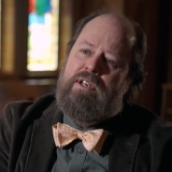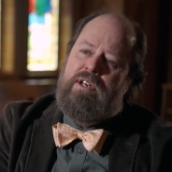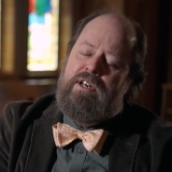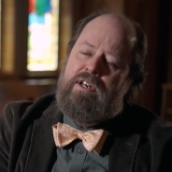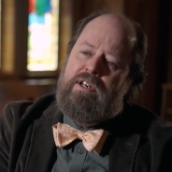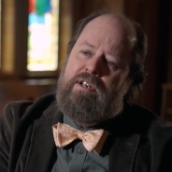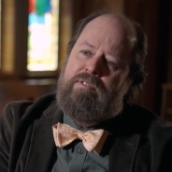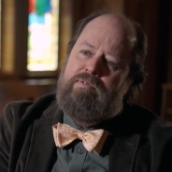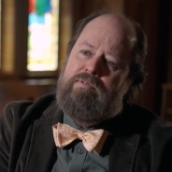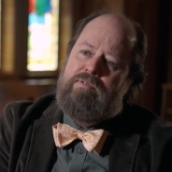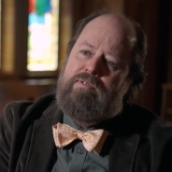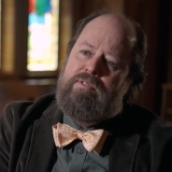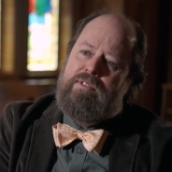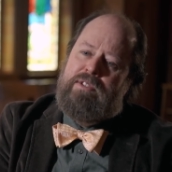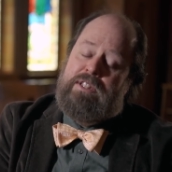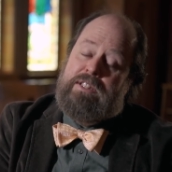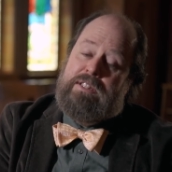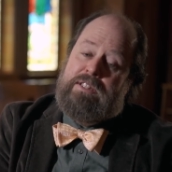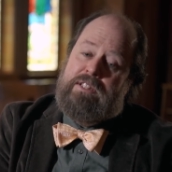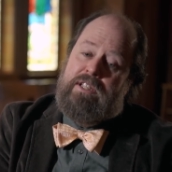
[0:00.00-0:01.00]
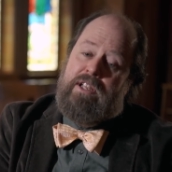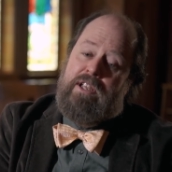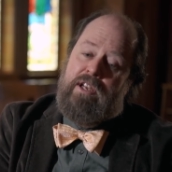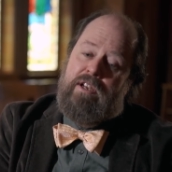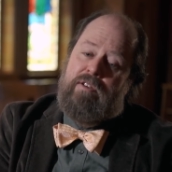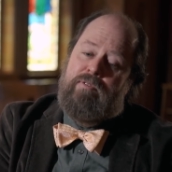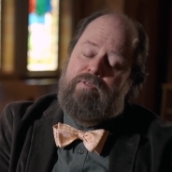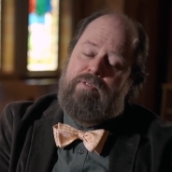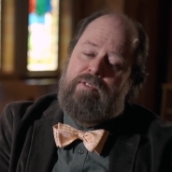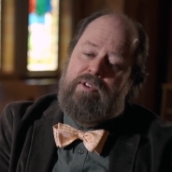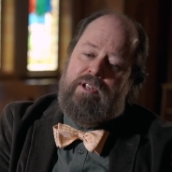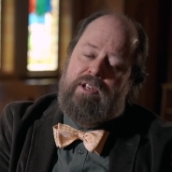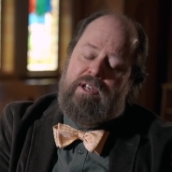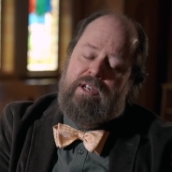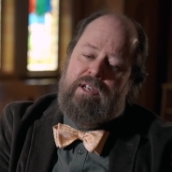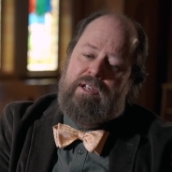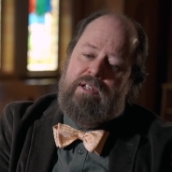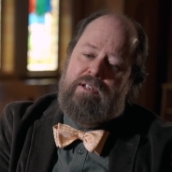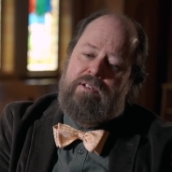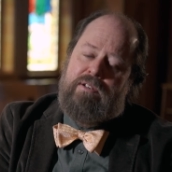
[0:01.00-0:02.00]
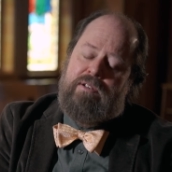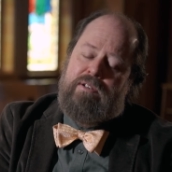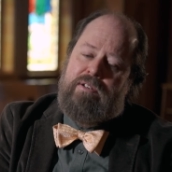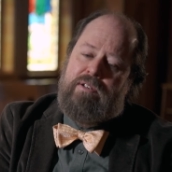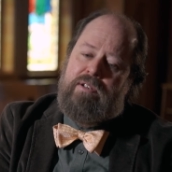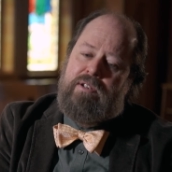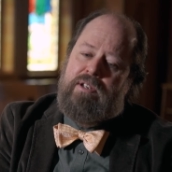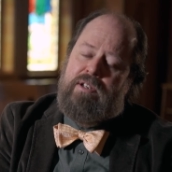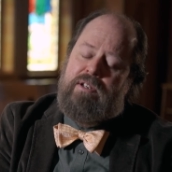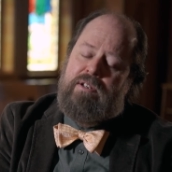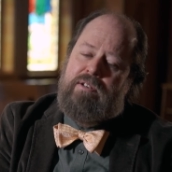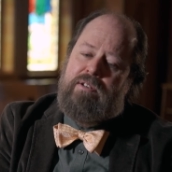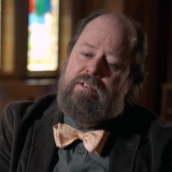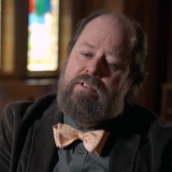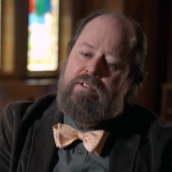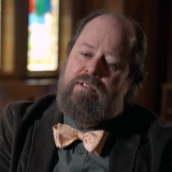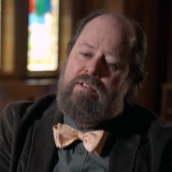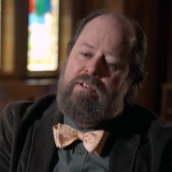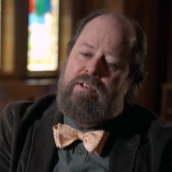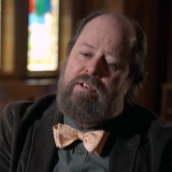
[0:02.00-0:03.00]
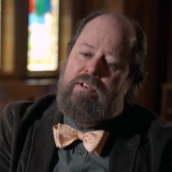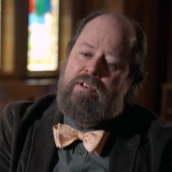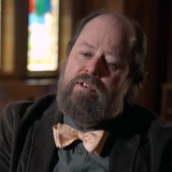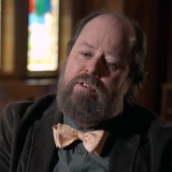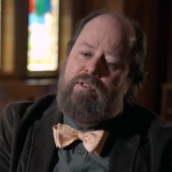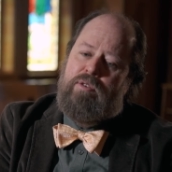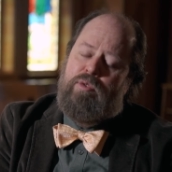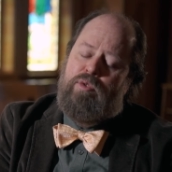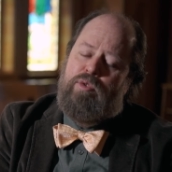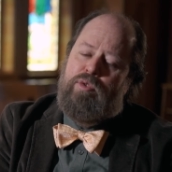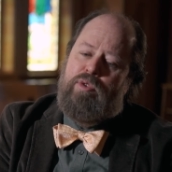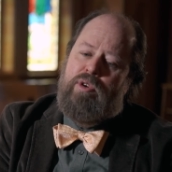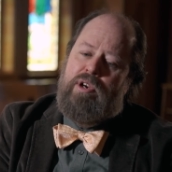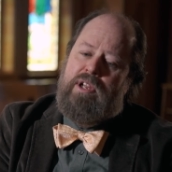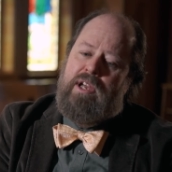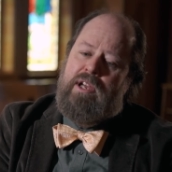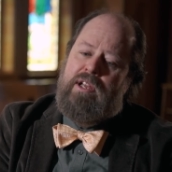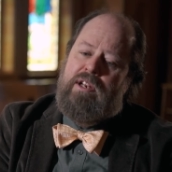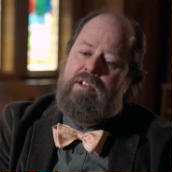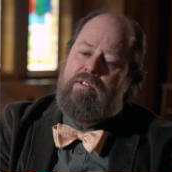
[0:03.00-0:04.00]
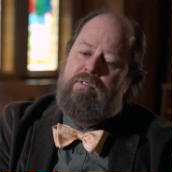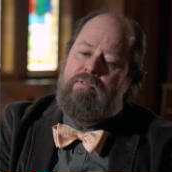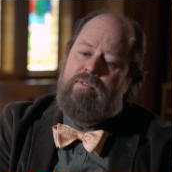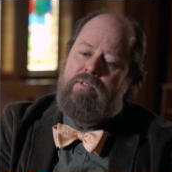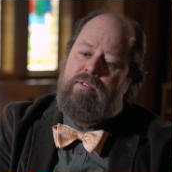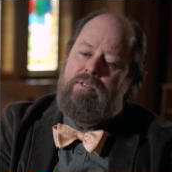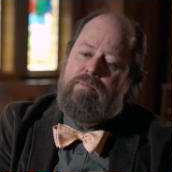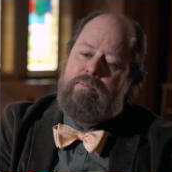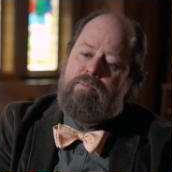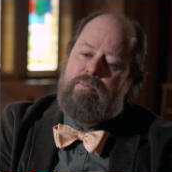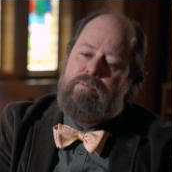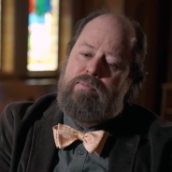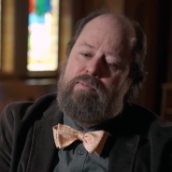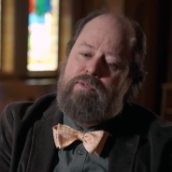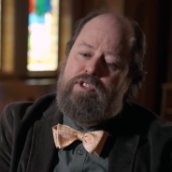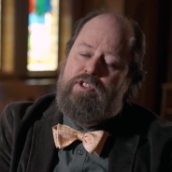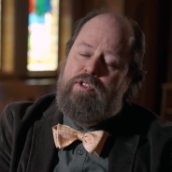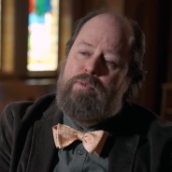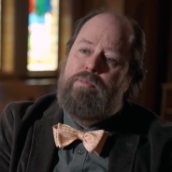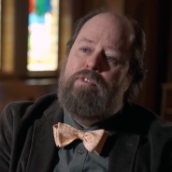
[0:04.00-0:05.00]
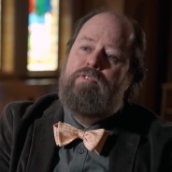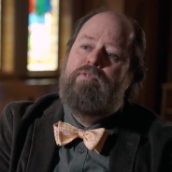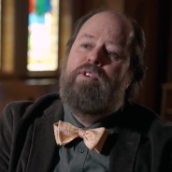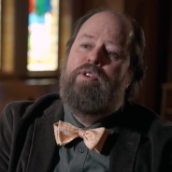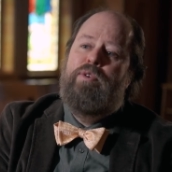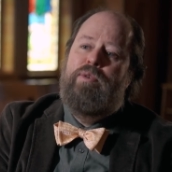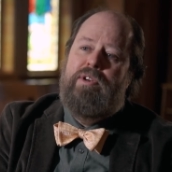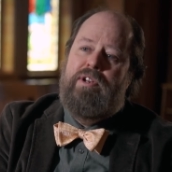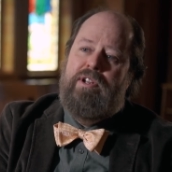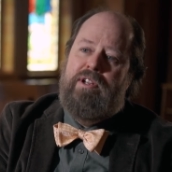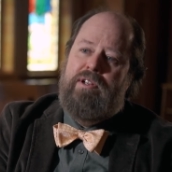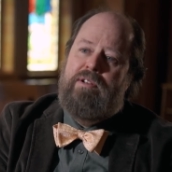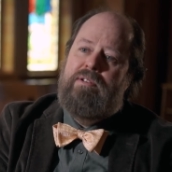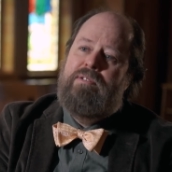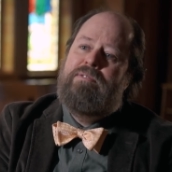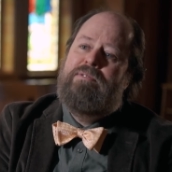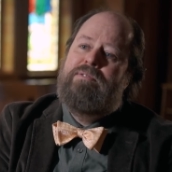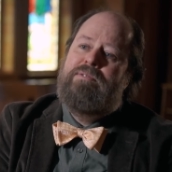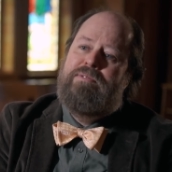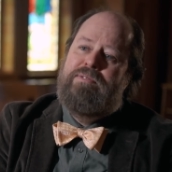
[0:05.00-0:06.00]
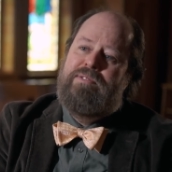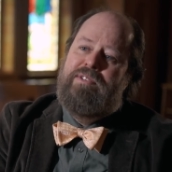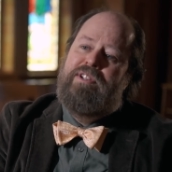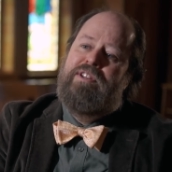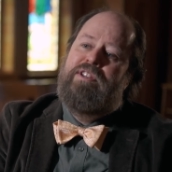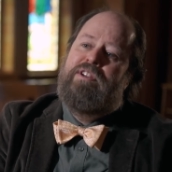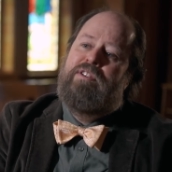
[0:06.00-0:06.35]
of uh, gift and, and uh, creative superfluity, and